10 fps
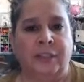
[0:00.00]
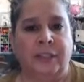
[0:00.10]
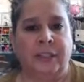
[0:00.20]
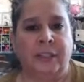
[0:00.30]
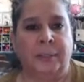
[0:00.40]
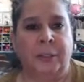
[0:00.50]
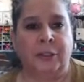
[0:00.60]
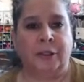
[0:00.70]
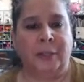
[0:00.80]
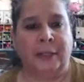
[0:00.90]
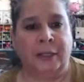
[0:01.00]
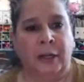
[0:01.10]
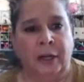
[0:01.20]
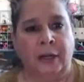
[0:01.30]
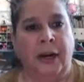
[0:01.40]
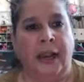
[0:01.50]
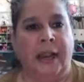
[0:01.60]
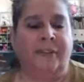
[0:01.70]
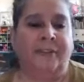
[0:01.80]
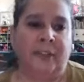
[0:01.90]
So this is a picture of my daughter. I
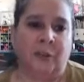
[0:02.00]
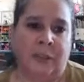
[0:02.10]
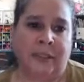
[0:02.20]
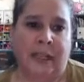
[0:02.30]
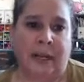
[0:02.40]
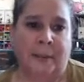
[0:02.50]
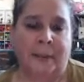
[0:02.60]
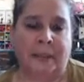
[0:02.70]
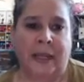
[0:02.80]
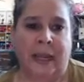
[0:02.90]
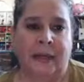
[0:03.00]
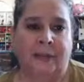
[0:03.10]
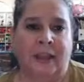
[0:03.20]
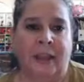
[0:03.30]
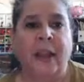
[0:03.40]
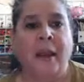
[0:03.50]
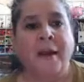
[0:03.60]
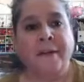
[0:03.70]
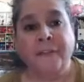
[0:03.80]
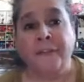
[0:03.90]
have this one set up as kind of a
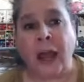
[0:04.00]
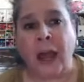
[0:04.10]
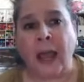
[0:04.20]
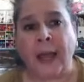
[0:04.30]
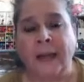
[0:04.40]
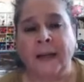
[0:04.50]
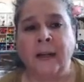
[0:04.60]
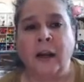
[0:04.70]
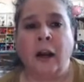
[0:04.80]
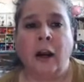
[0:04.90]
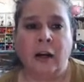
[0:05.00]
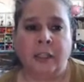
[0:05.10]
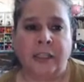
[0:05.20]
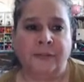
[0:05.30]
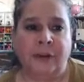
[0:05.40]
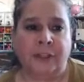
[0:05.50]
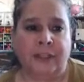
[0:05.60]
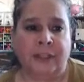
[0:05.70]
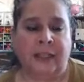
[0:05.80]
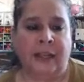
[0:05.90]
fun, artsy fartsy